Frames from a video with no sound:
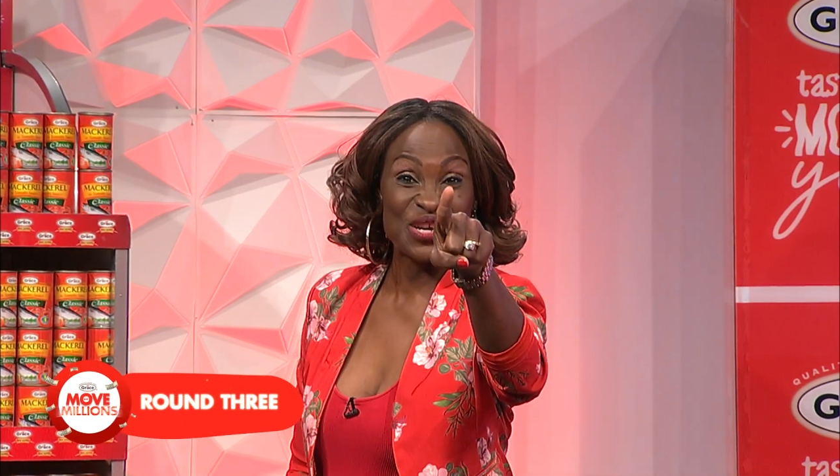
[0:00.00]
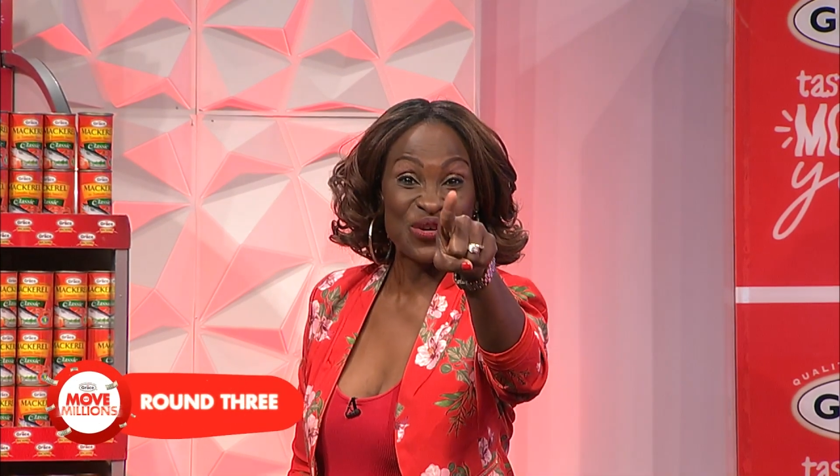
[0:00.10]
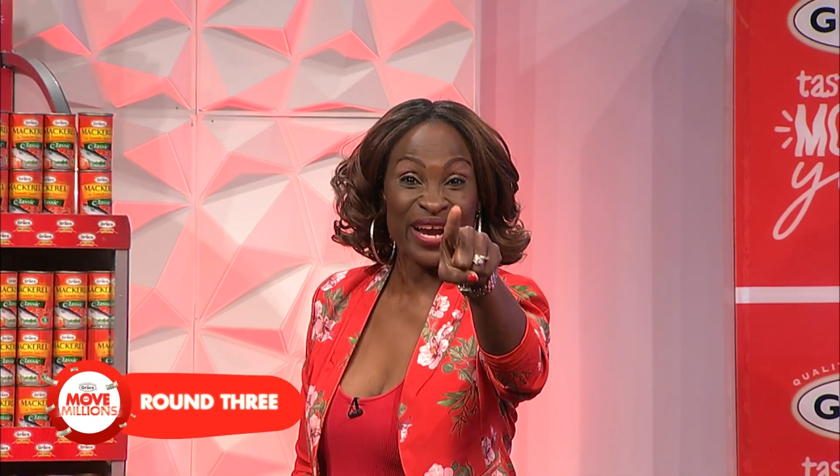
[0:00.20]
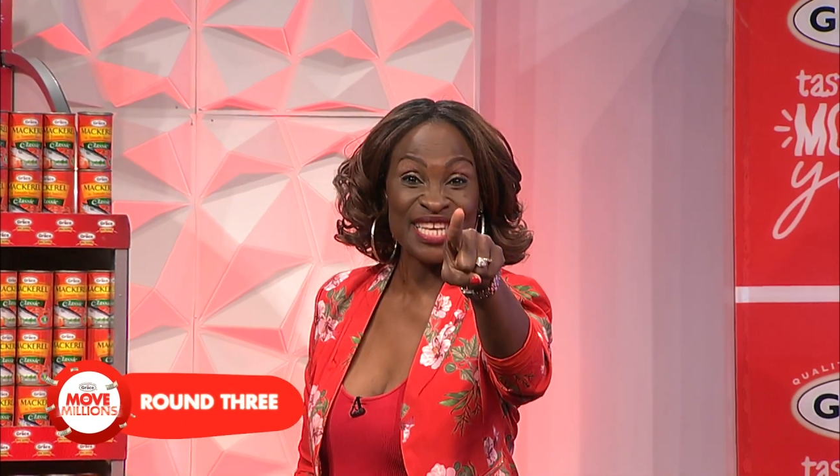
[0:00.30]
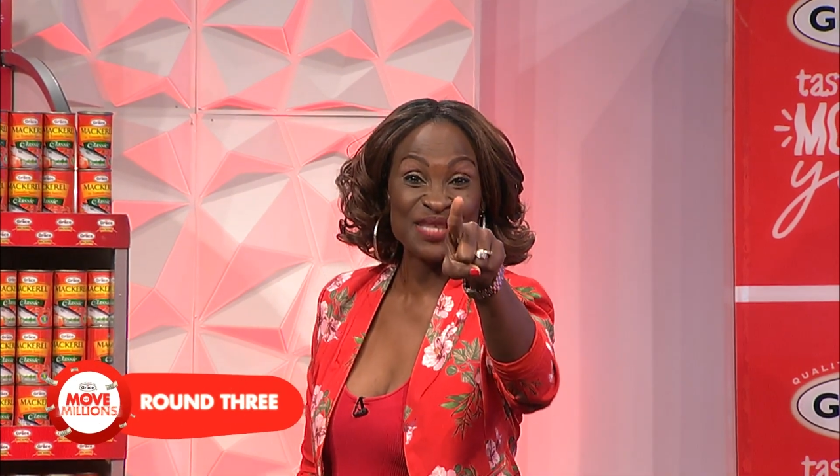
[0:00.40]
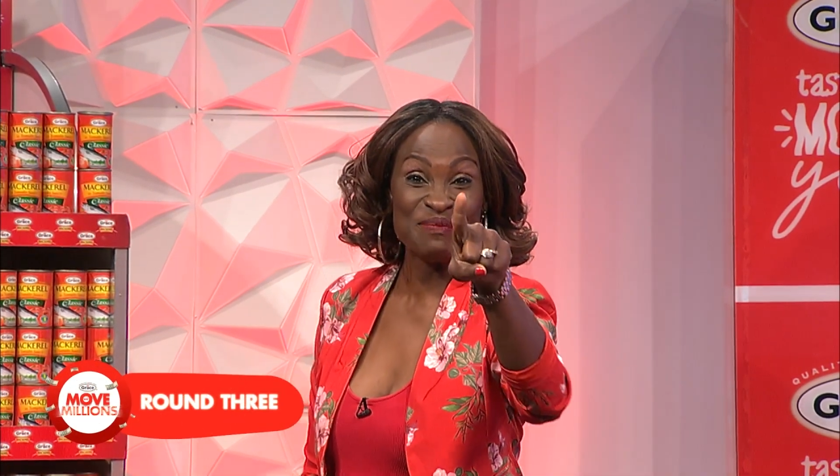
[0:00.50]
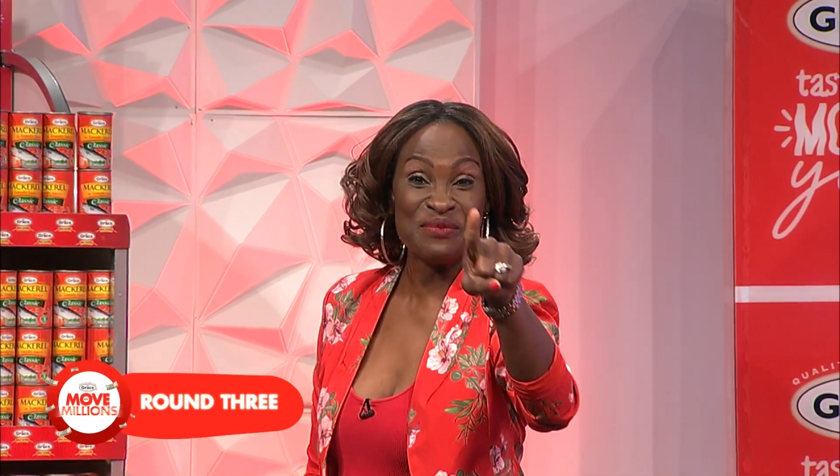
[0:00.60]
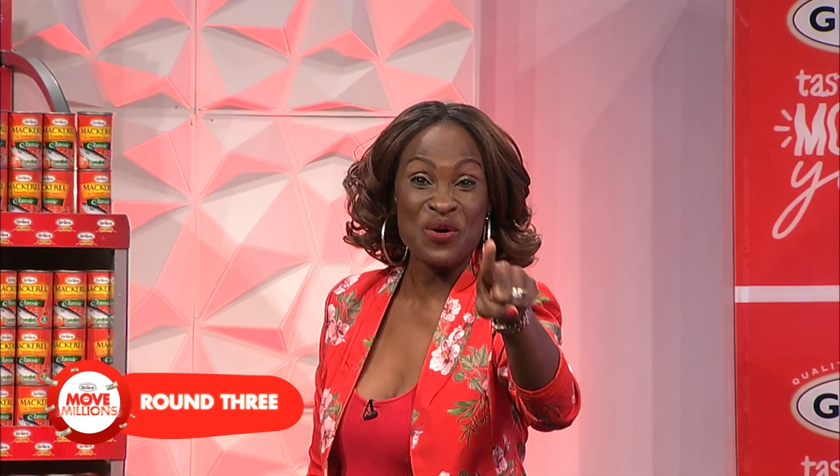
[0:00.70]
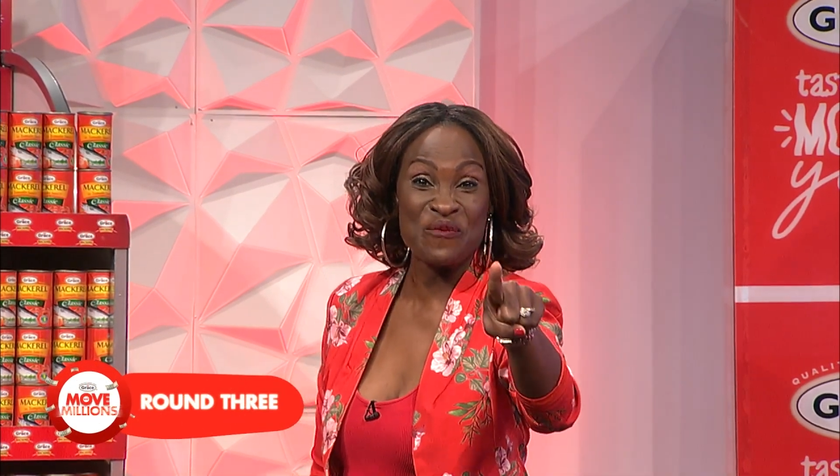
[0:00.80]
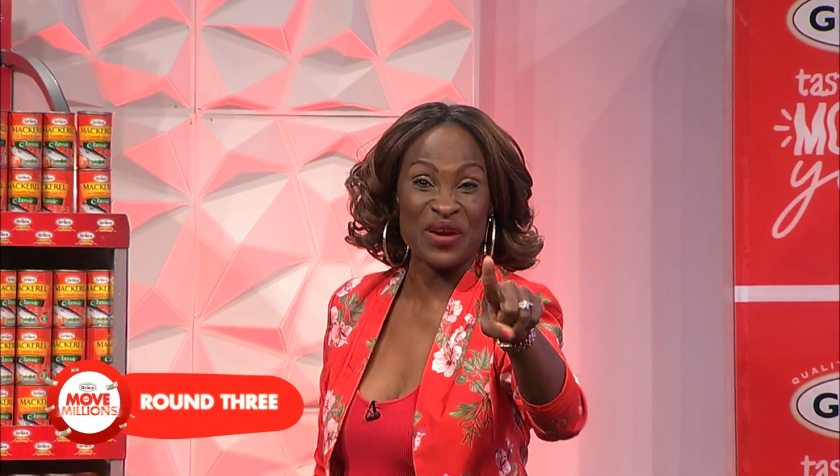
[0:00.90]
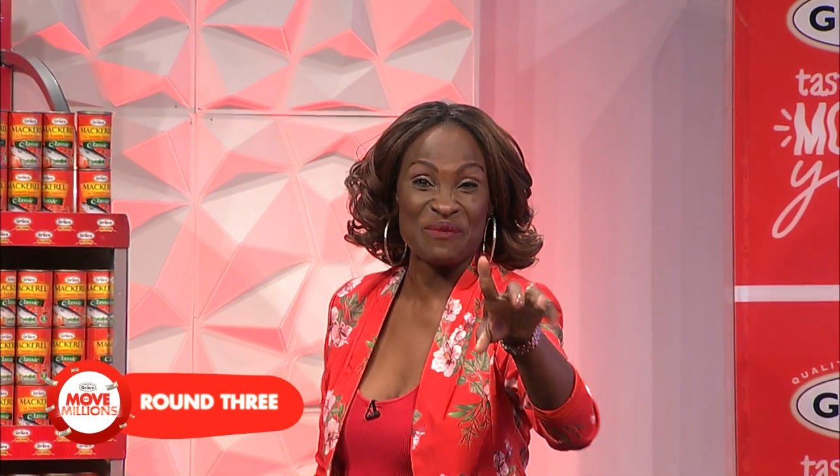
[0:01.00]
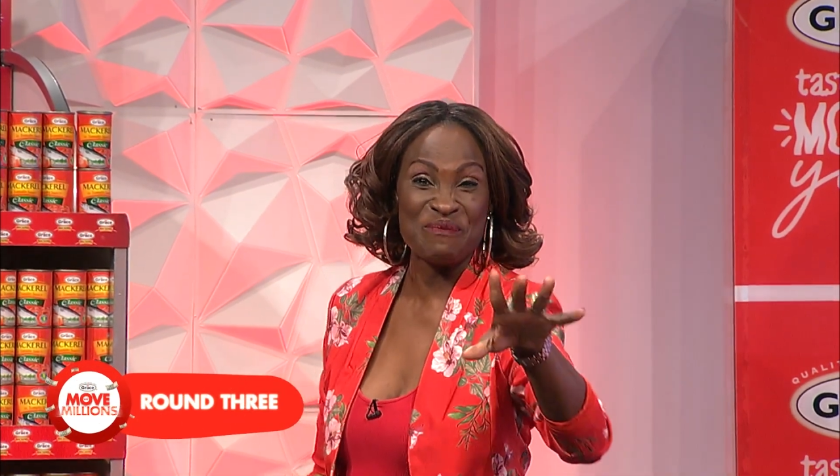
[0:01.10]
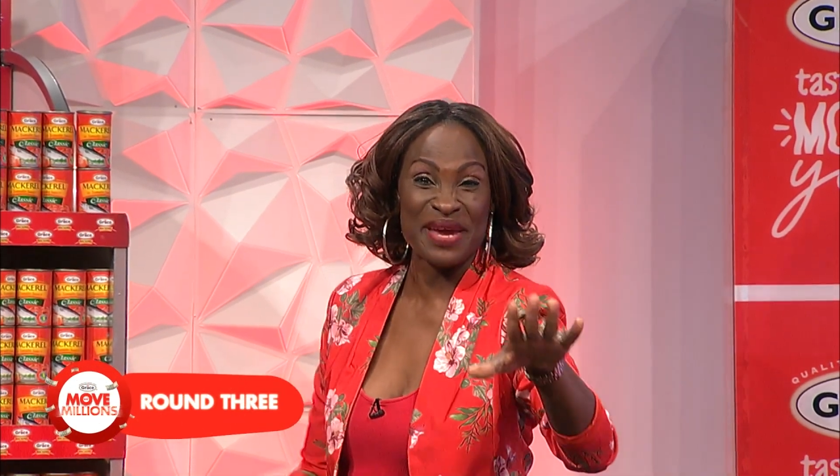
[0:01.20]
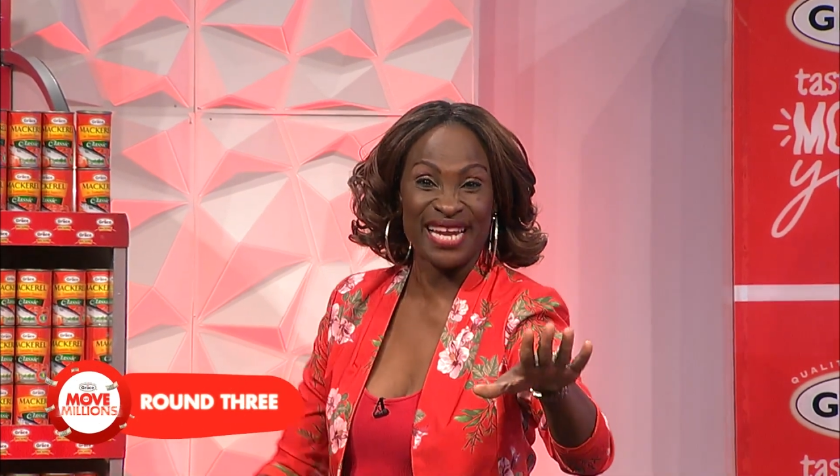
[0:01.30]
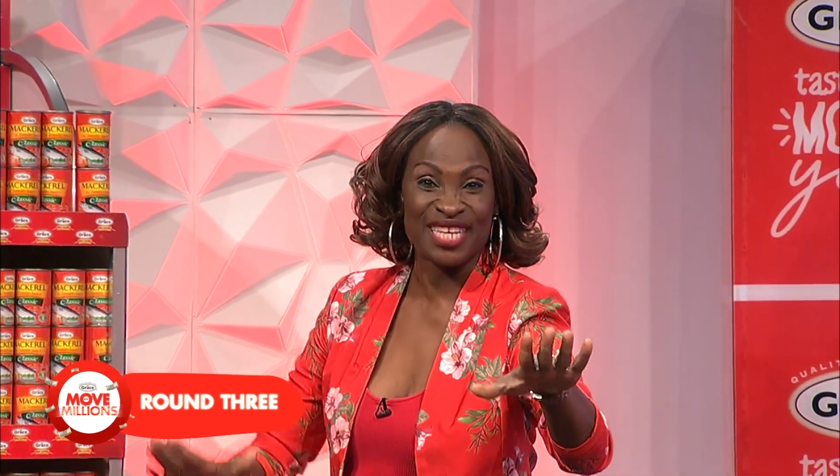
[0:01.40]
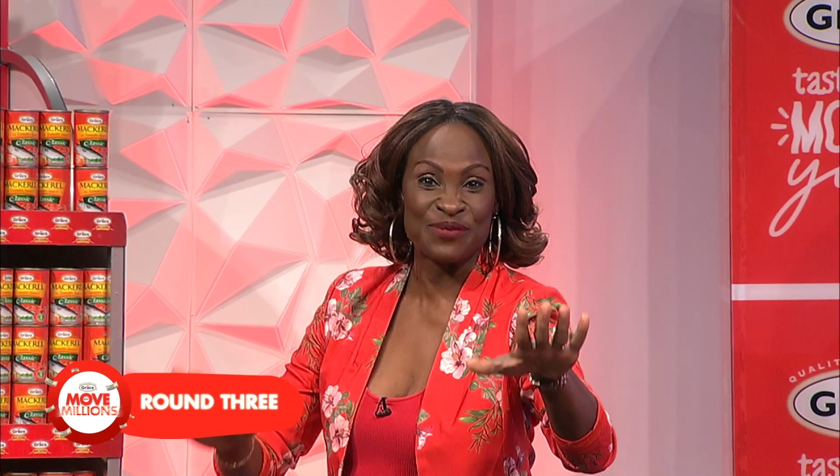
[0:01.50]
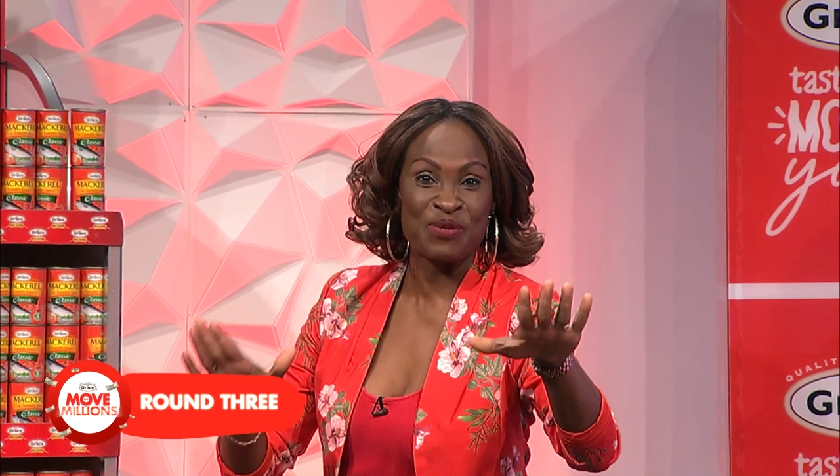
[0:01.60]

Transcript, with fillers: grace move with millions